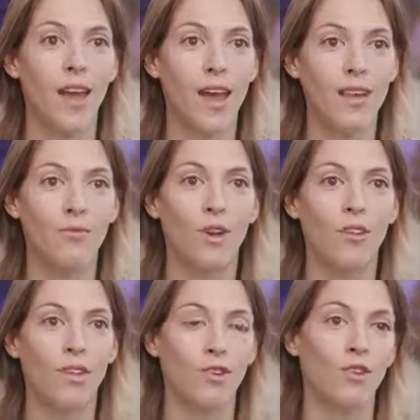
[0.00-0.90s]

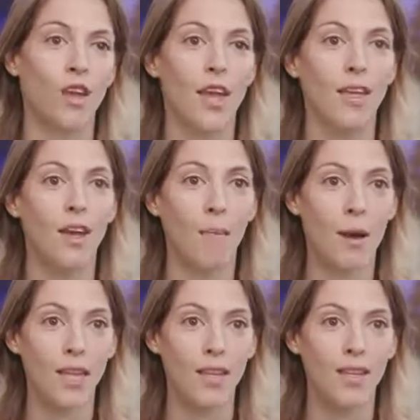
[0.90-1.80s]
Anyone can create a
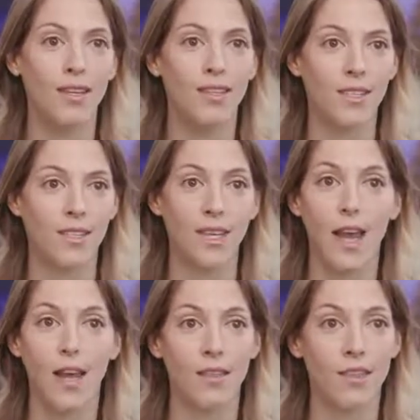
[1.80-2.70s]
money
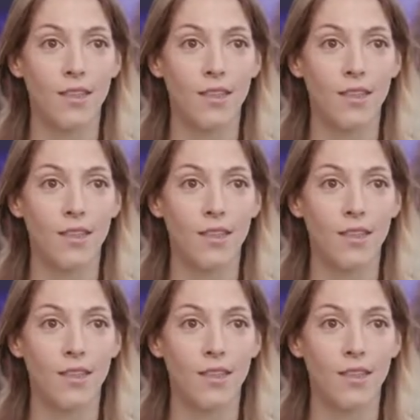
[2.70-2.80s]
today.